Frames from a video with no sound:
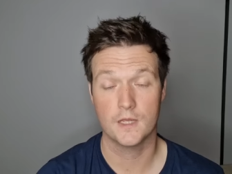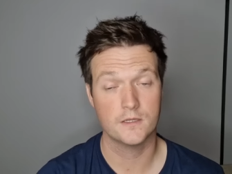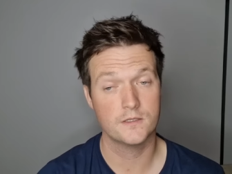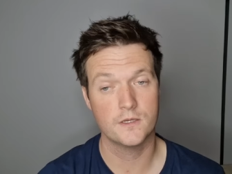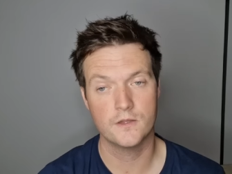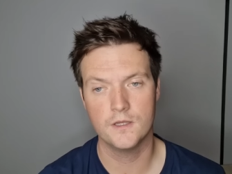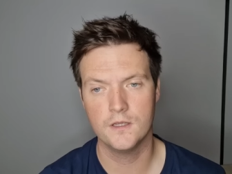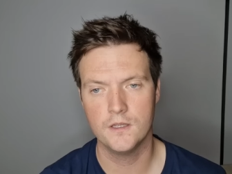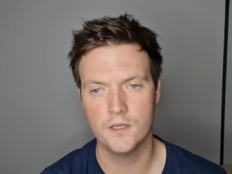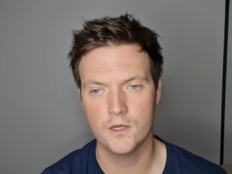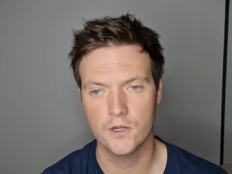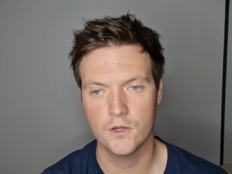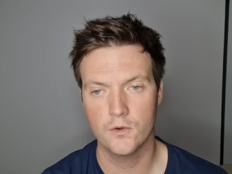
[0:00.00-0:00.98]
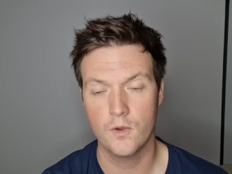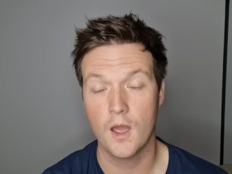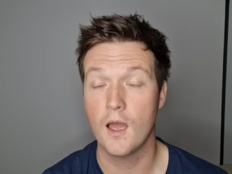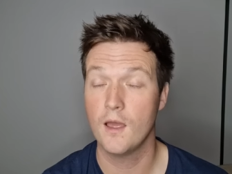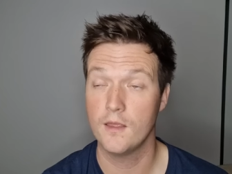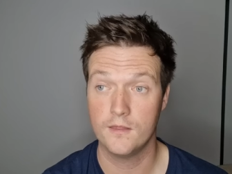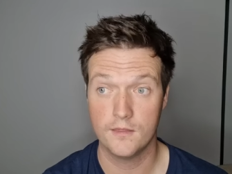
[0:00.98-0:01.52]
That's a thing, you know.
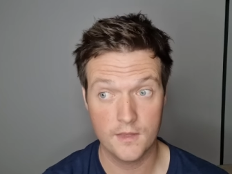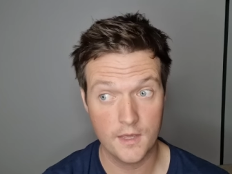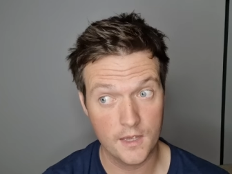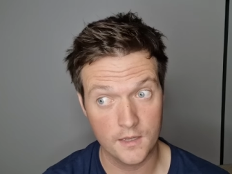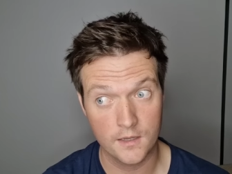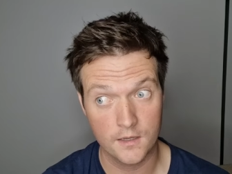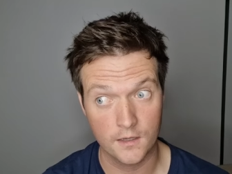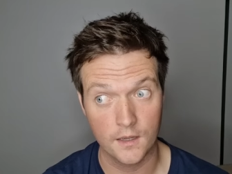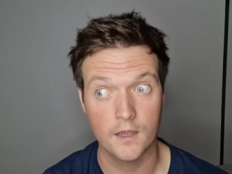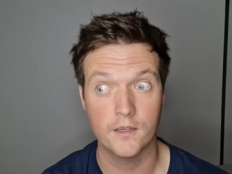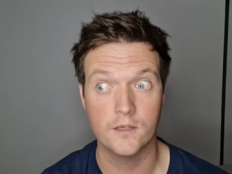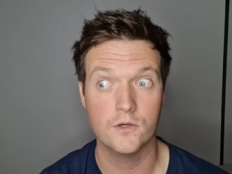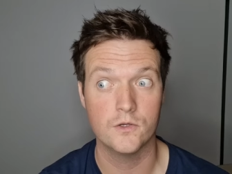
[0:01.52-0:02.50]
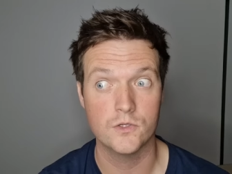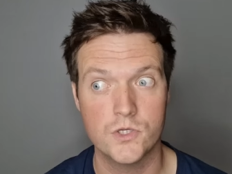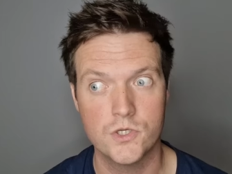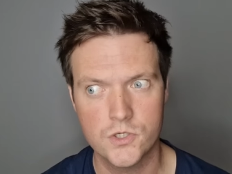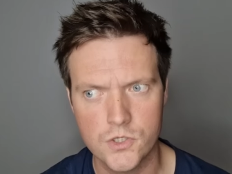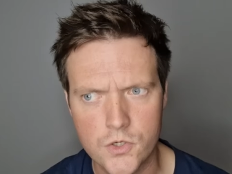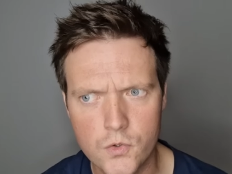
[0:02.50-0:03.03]
I think I could
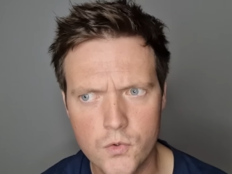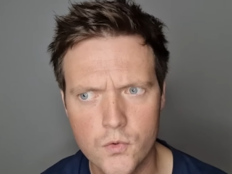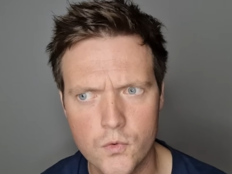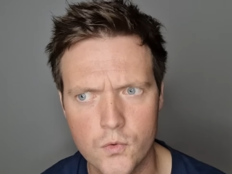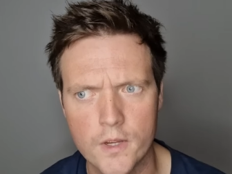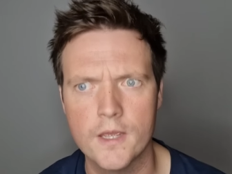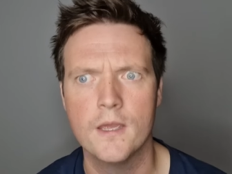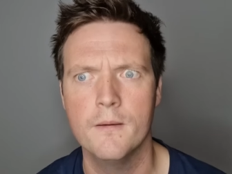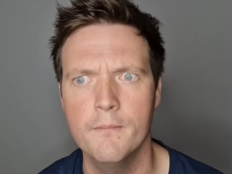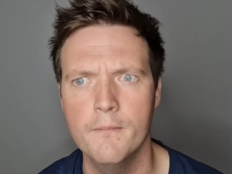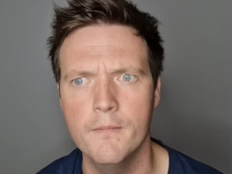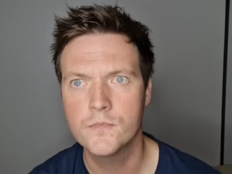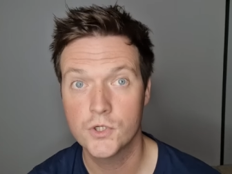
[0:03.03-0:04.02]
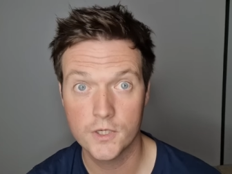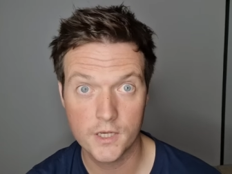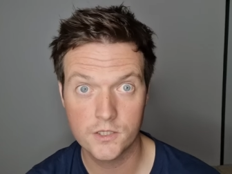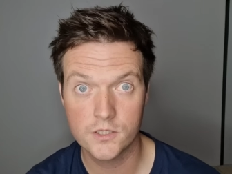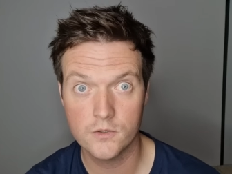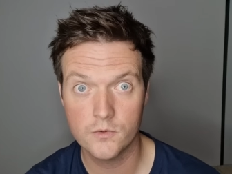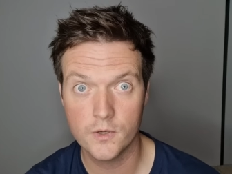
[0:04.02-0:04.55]
sue him. Should I
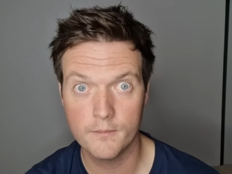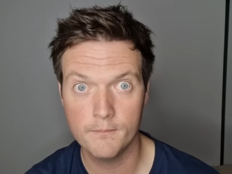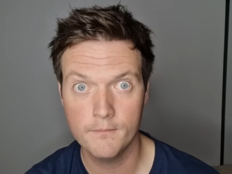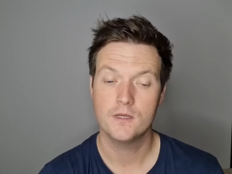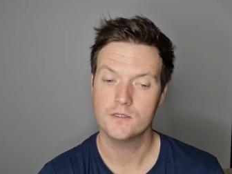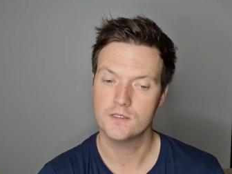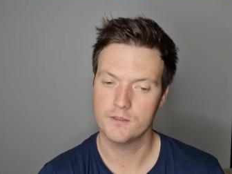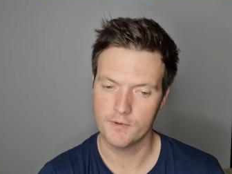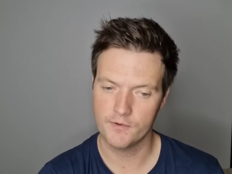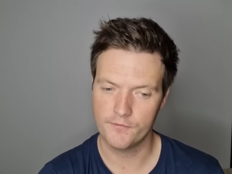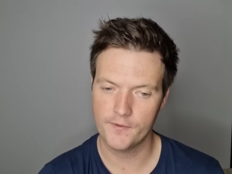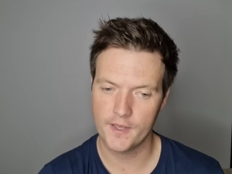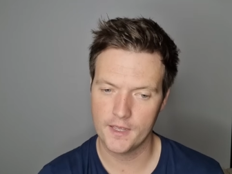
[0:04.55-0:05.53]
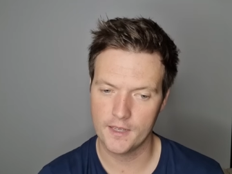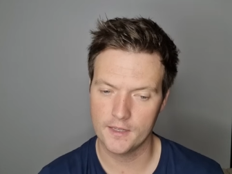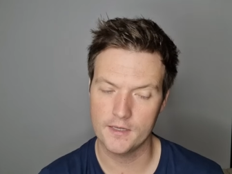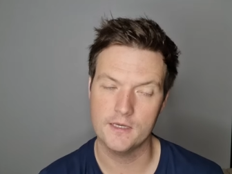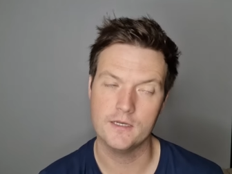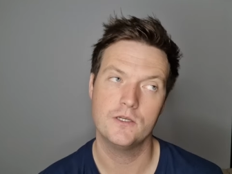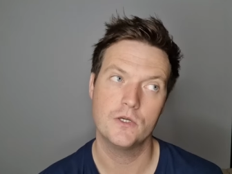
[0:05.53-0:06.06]
sue him? To be fair,
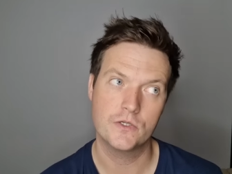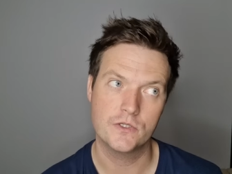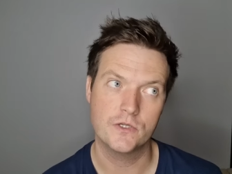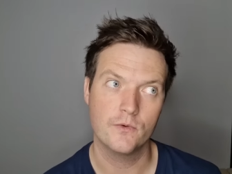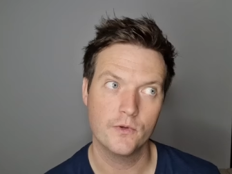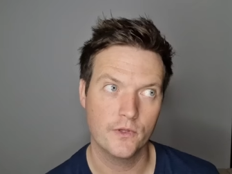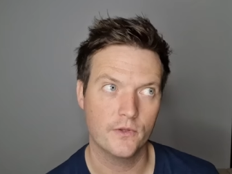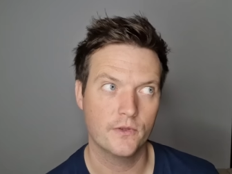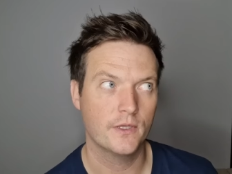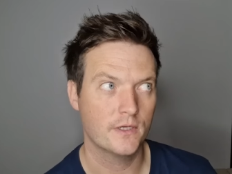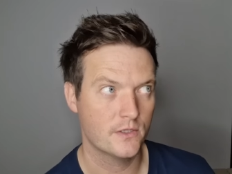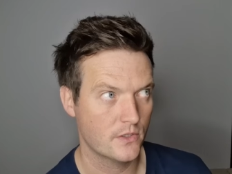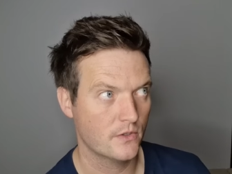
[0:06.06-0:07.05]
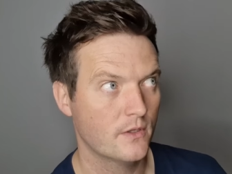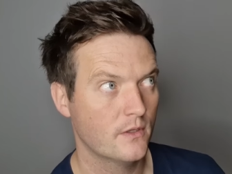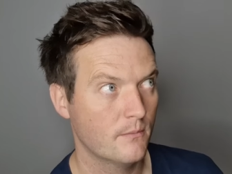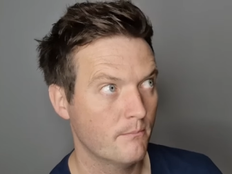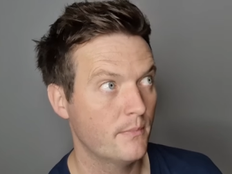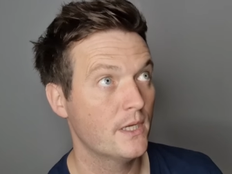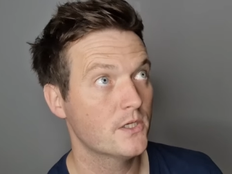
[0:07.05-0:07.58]
he does do other things other
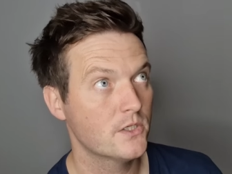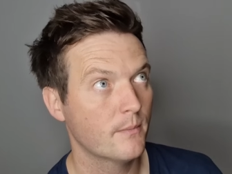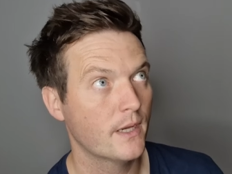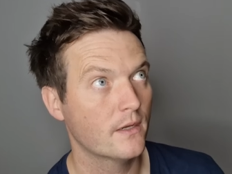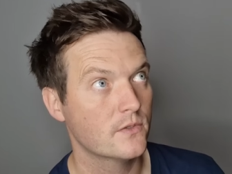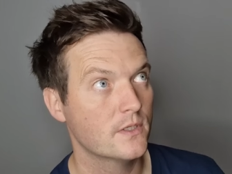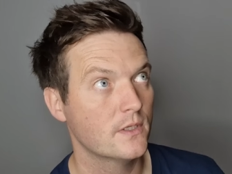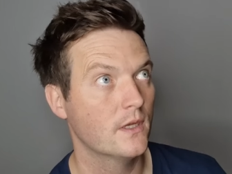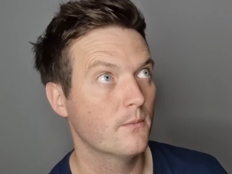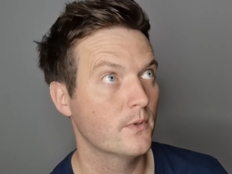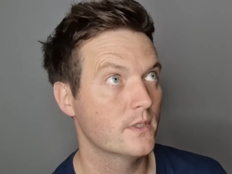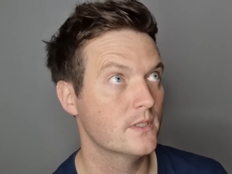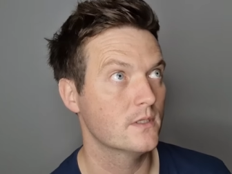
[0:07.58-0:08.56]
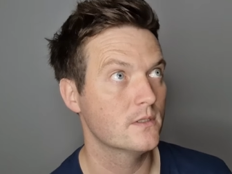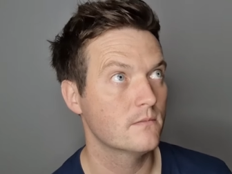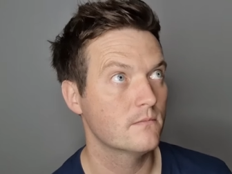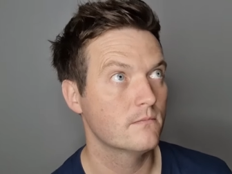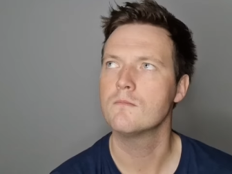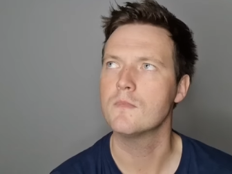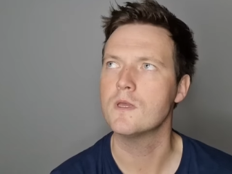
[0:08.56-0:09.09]
than bitch about celebrities.
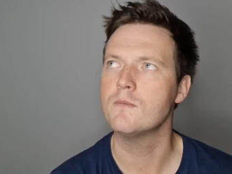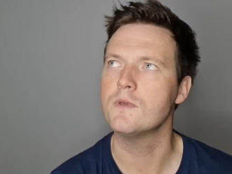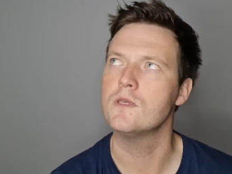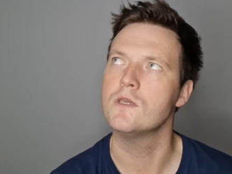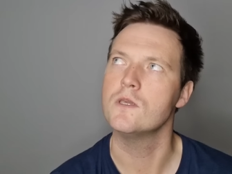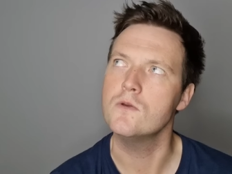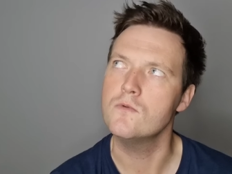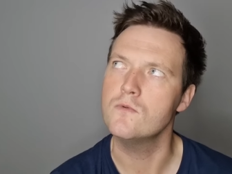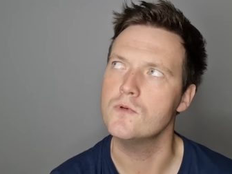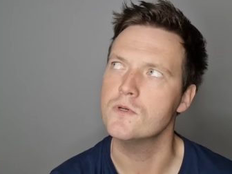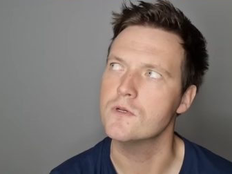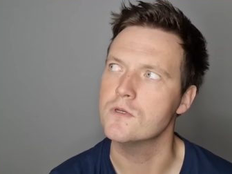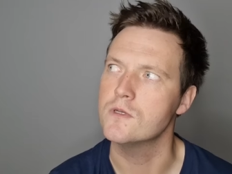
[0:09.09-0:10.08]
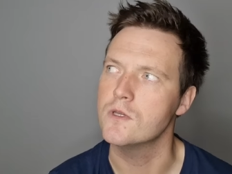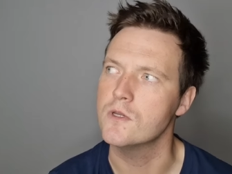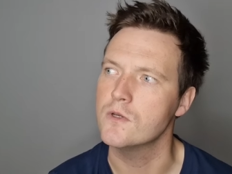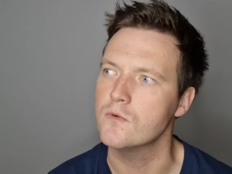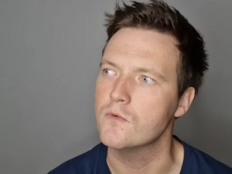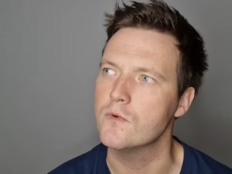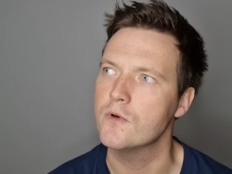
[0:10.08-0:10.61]
Maybe you should
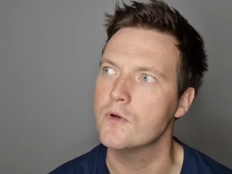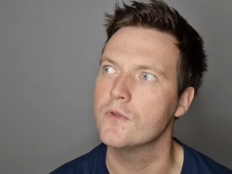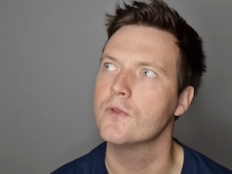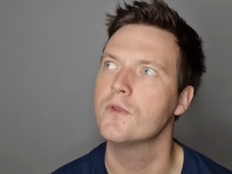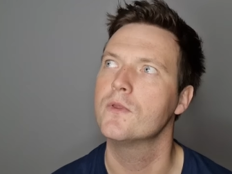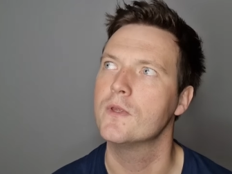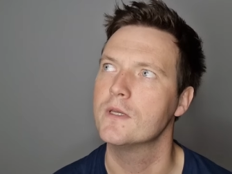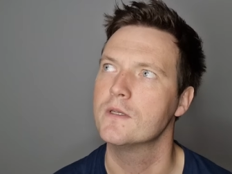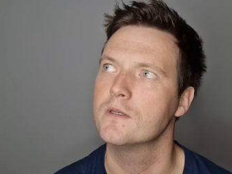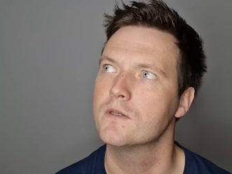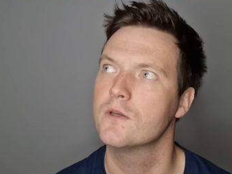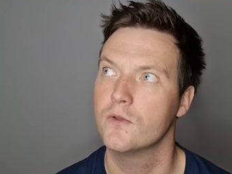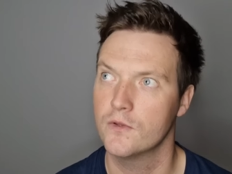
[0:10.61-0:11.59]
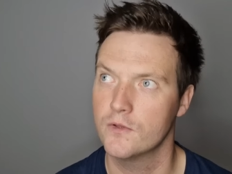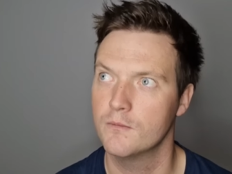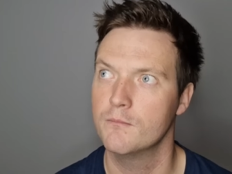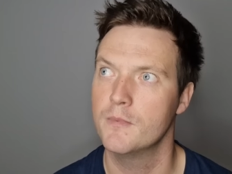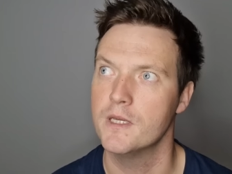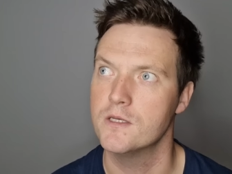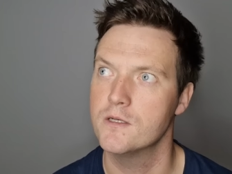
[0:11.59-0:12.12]
do other things other
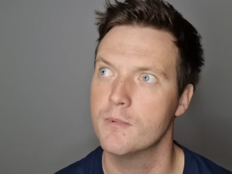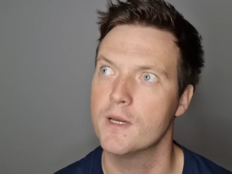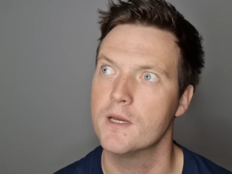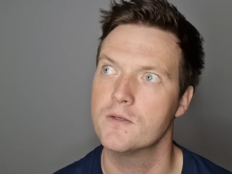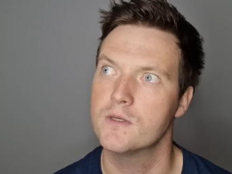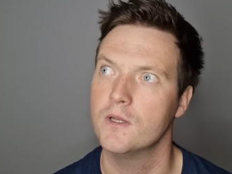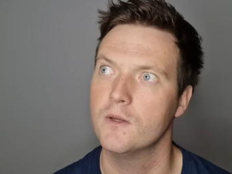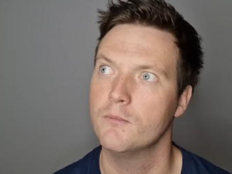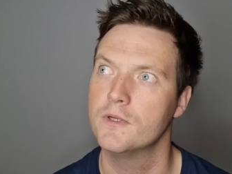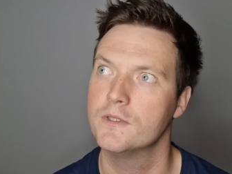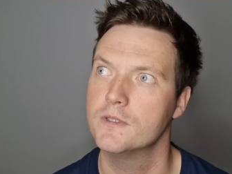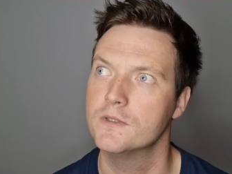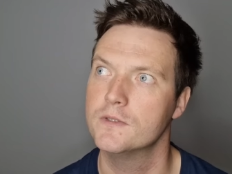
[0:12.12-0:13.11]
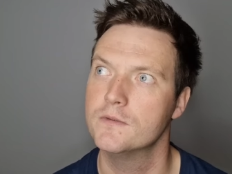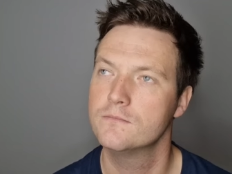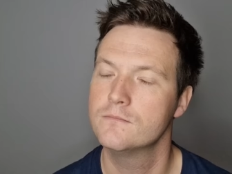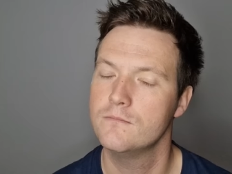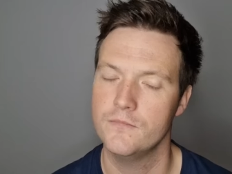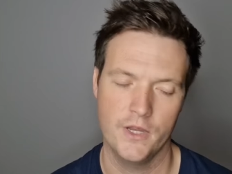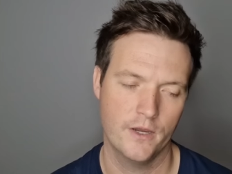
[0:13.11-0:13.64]
than bitch about celebrities.
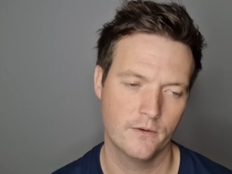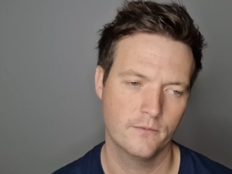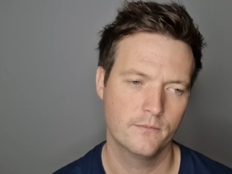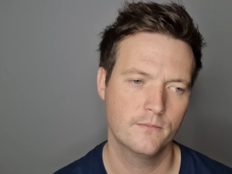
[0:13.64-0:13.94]
No.